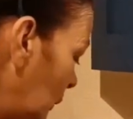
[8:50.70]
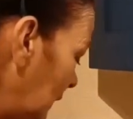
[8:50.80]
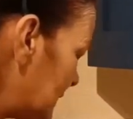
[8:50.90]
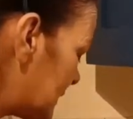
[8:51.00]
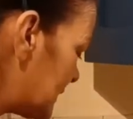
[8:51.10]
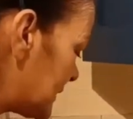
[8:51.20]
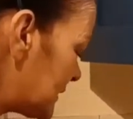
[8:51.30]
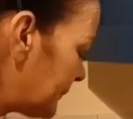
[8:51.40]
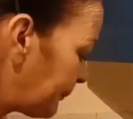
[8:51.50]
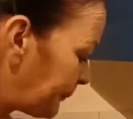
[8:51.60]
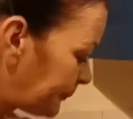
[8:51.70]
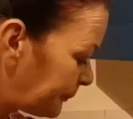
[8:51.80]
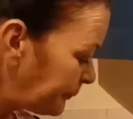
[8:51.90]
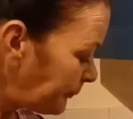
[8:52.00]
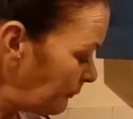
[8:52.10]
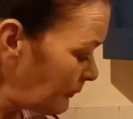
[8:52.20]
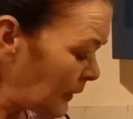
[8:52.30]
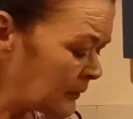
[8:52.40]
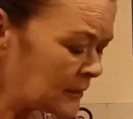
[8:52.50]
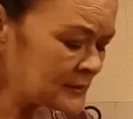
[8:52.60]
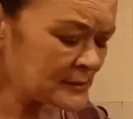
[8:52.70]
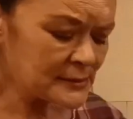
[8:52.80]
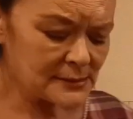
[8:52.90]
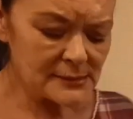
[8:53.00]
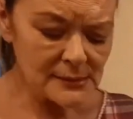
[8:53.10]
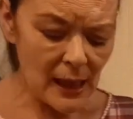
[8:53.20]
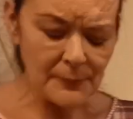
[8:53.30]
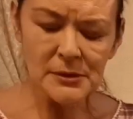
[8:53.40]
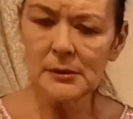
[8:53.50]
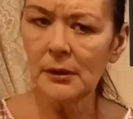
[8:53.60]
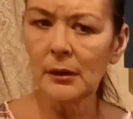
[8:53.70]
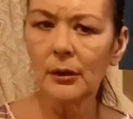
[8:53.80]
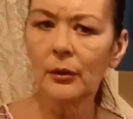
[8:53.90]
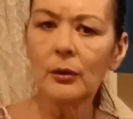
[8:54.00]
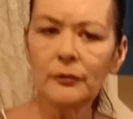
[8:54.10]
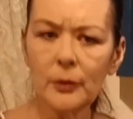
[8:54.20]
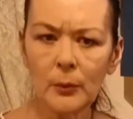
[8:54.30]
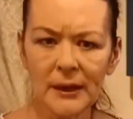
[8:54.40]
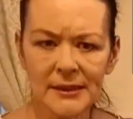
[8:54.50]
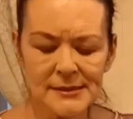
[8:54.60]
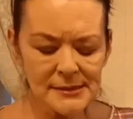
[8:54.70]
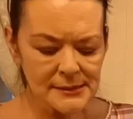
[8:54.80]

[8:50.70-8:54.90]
wasted. This is absolutely an awful waste.